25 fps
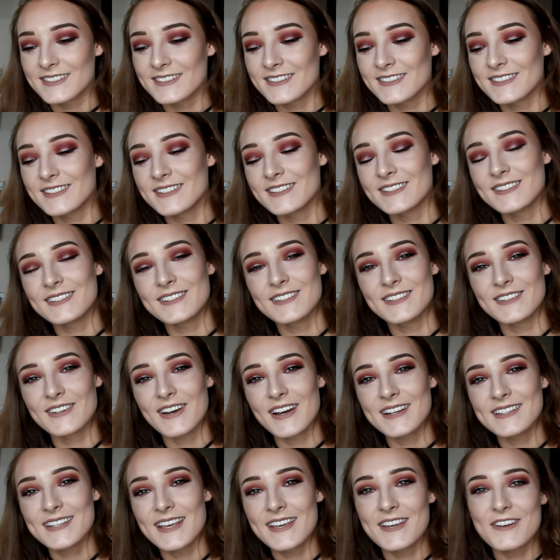do
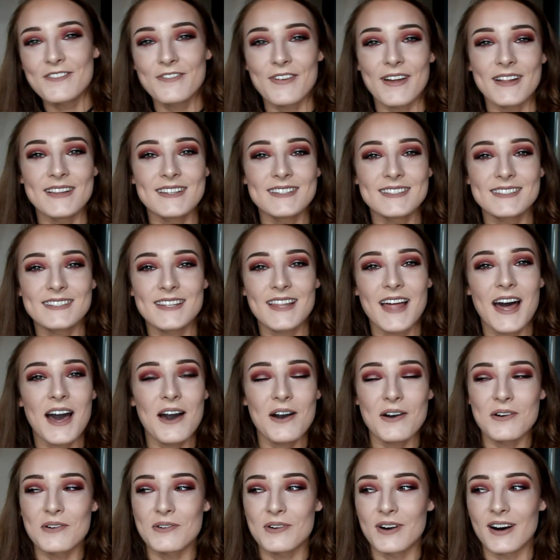I take offense to
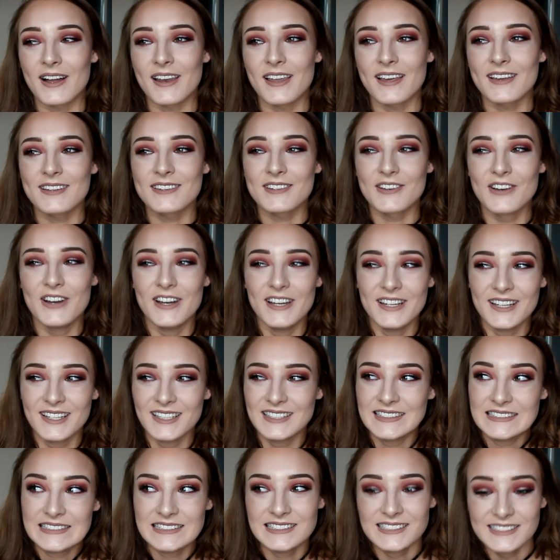that or what? Like, is
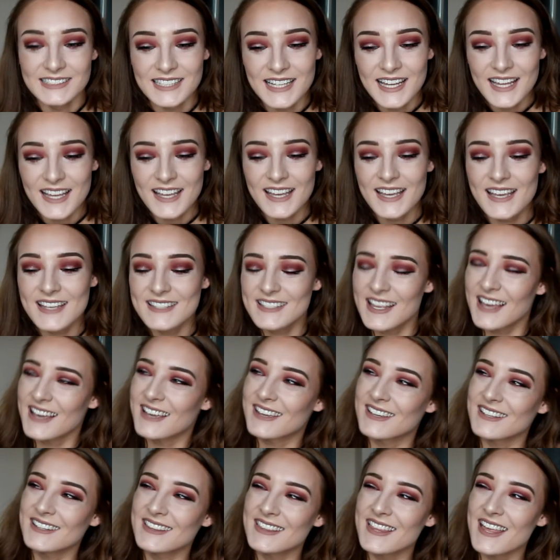
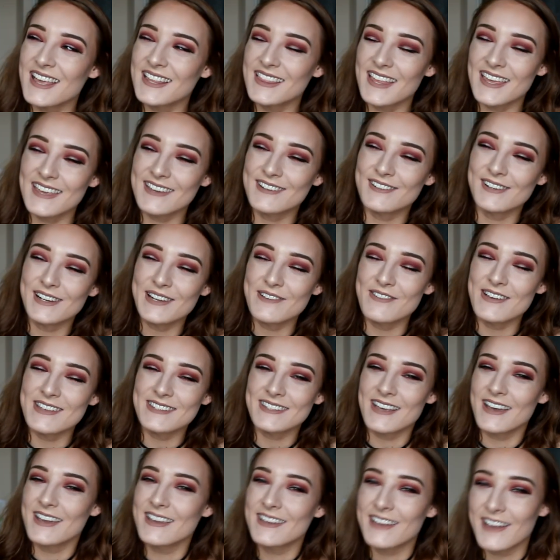that a good thing that you're calling
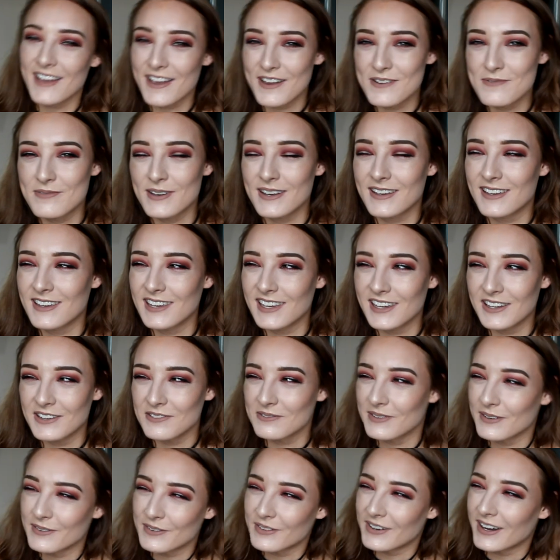me psycho but
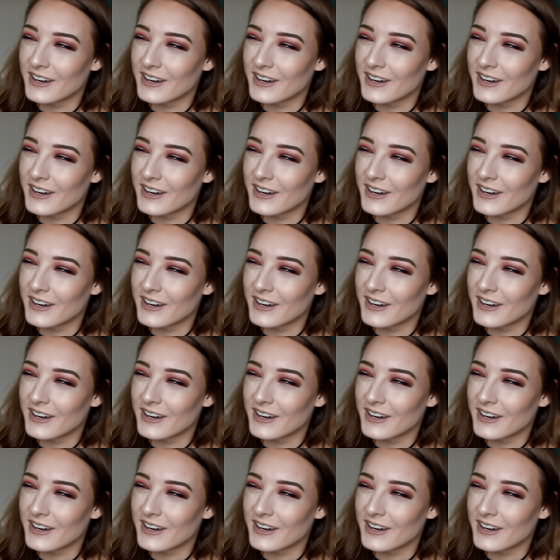cute but